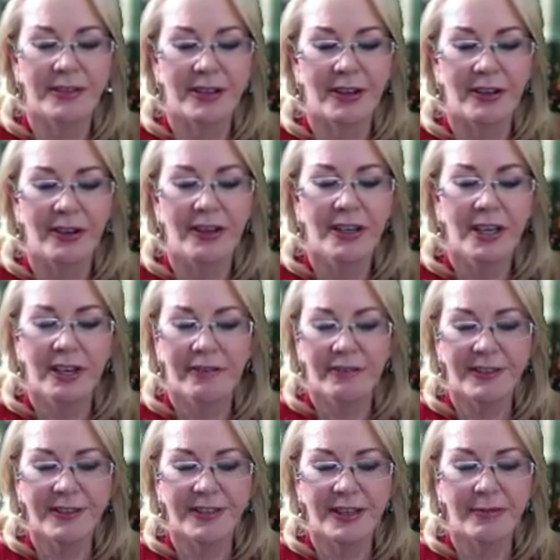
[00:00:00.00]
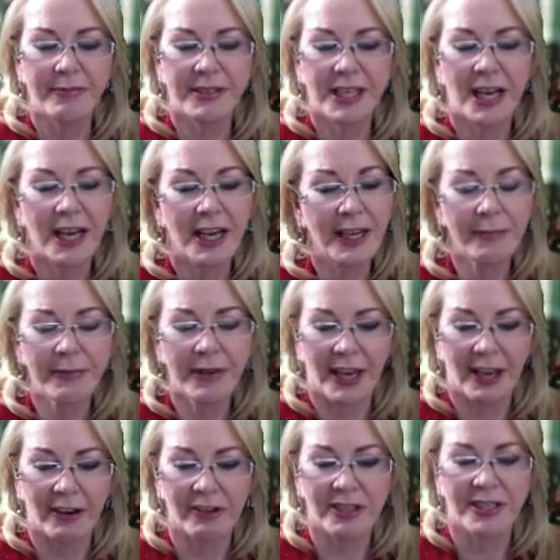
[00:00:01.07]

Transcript: So for some time now,